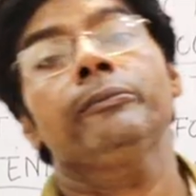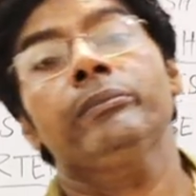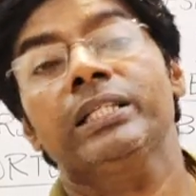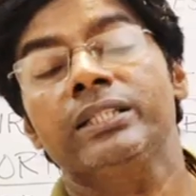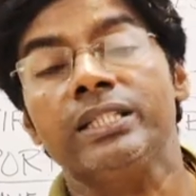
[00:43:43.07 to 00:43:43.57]

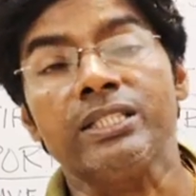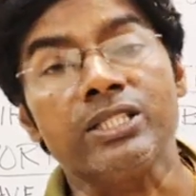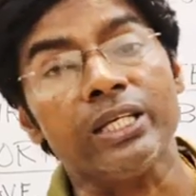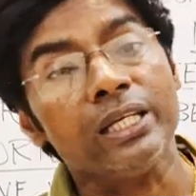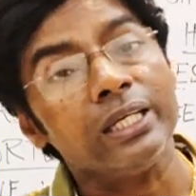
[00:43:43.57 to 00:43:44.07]
but the
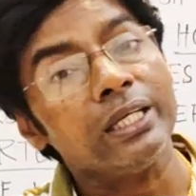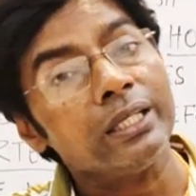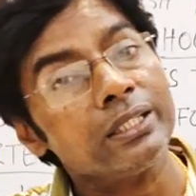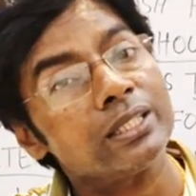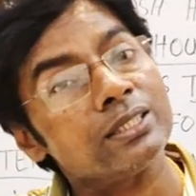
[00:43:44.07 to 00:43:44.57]

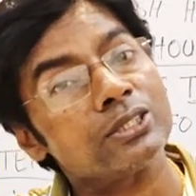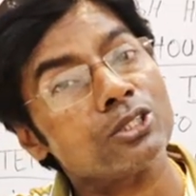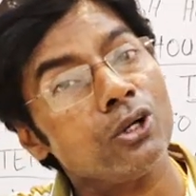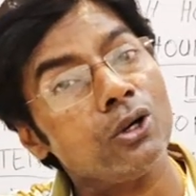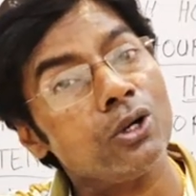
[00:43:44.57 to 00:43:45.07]
day does
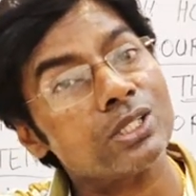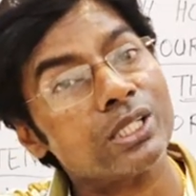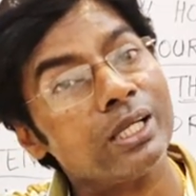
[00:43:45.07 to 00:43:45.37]
not